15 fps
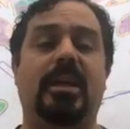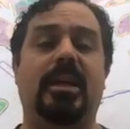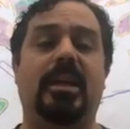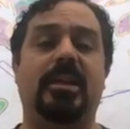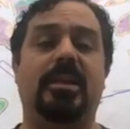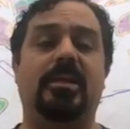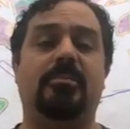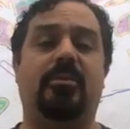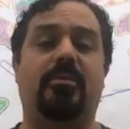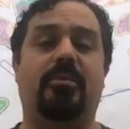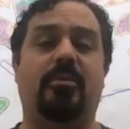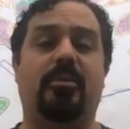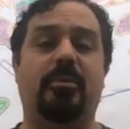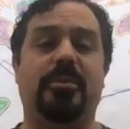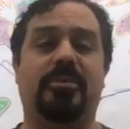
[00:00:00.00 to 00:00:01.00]
And in
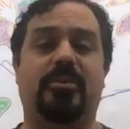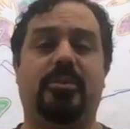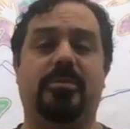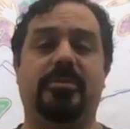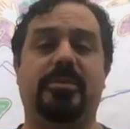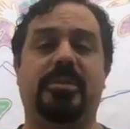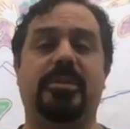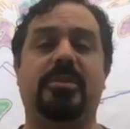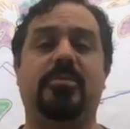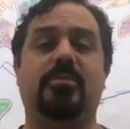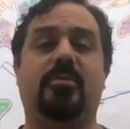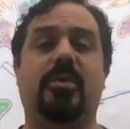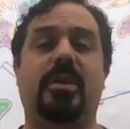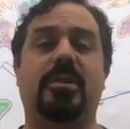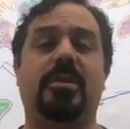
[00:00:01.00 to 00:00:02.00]
performance terms, this
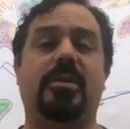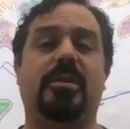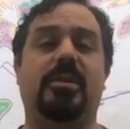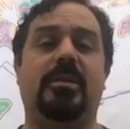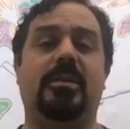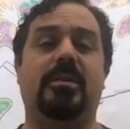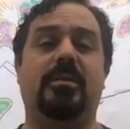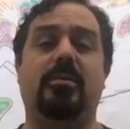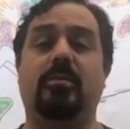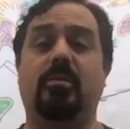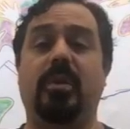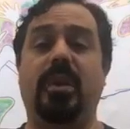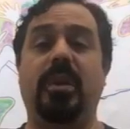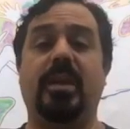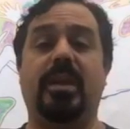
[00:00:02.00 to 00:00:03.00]
is what
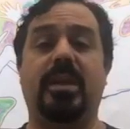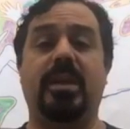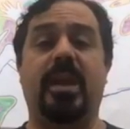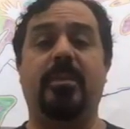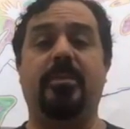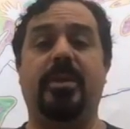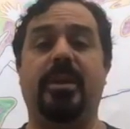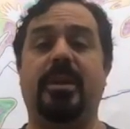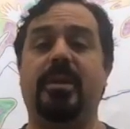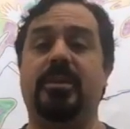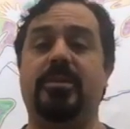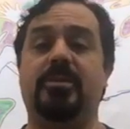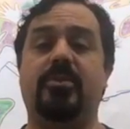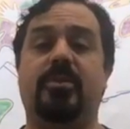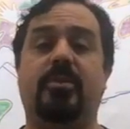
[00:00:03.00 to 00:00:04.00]
we at
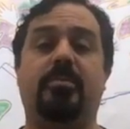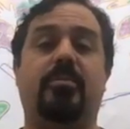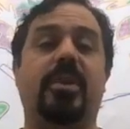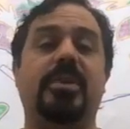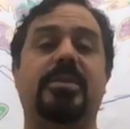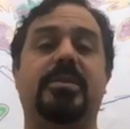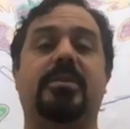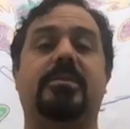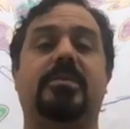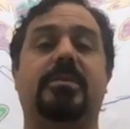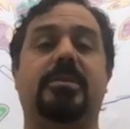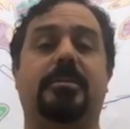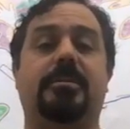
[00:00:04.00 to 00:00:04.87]
Kadamia term presence,